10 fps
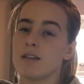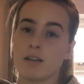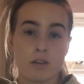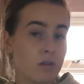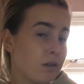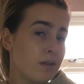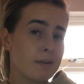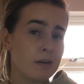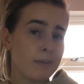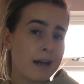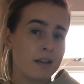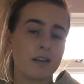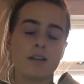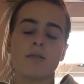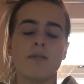So there's sort of a middle
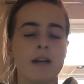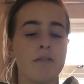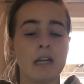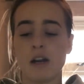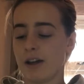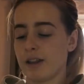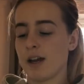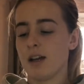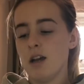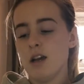balance. I really, really like that.